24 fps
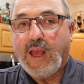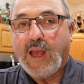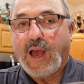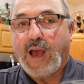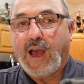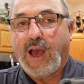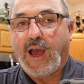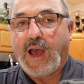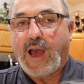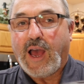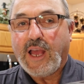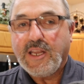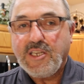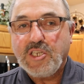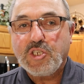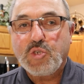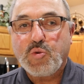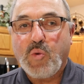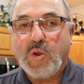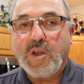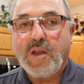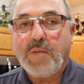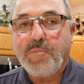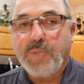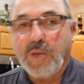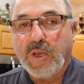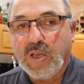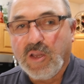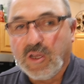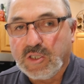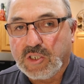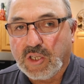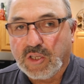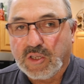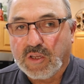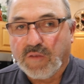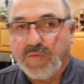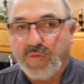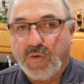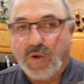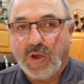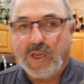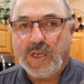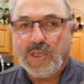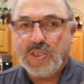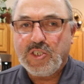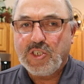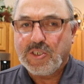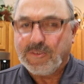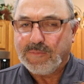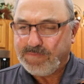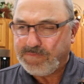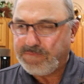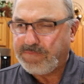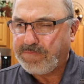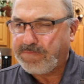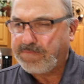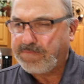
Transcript: I just went up and looked at the footage.